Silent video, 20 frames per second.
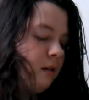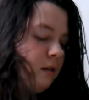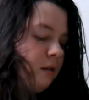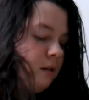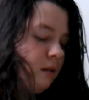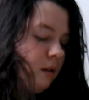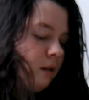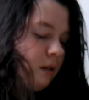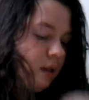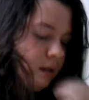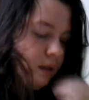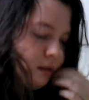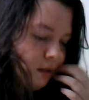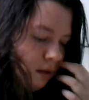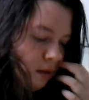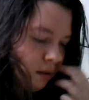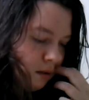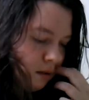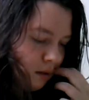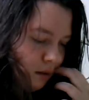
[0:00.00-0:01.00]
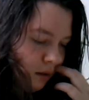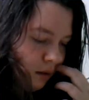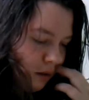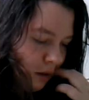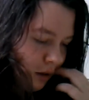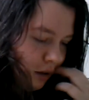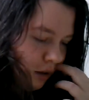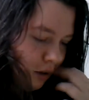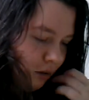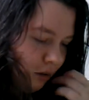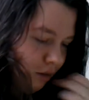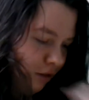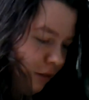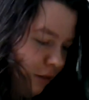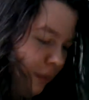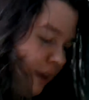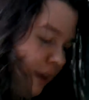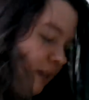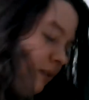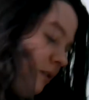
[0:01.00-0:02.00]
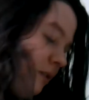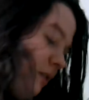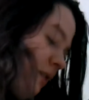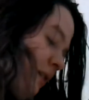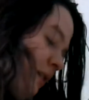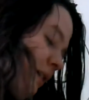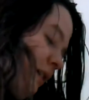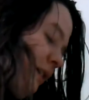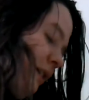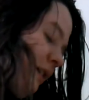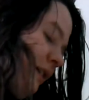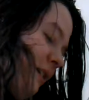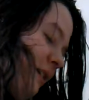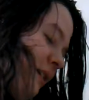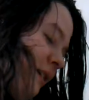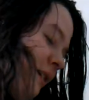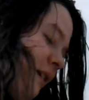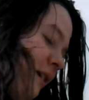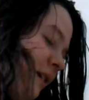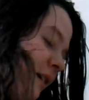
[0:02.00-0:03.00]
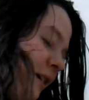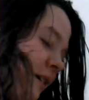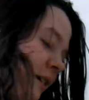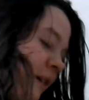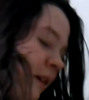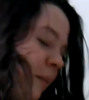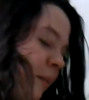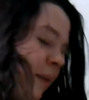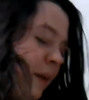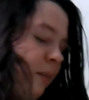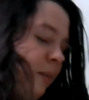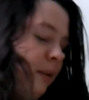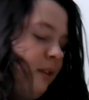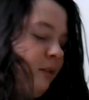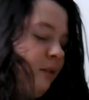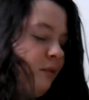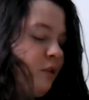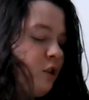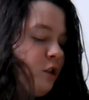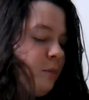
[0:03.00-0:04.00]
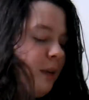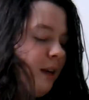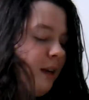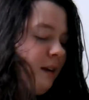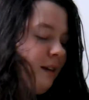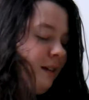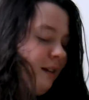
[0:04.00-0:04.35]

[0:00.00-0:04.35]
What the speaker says: an artist or a painter? And I'm like, please don't judge me.